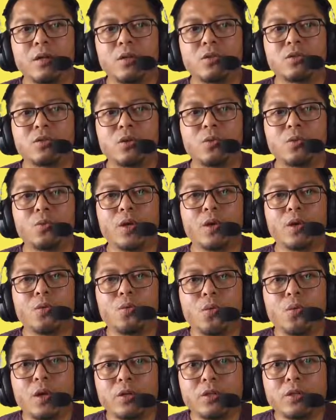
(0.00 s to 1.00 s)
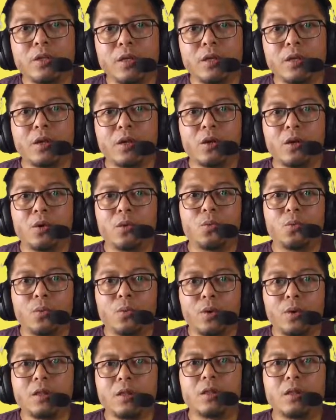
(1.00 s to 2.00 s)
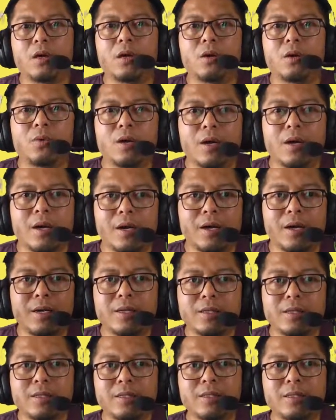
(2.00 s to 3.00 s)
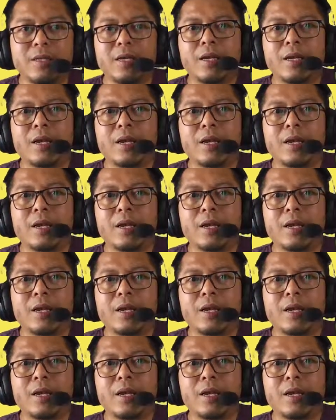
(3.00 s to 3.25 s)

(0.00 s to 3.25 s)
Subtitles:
so we are watching with our eyes,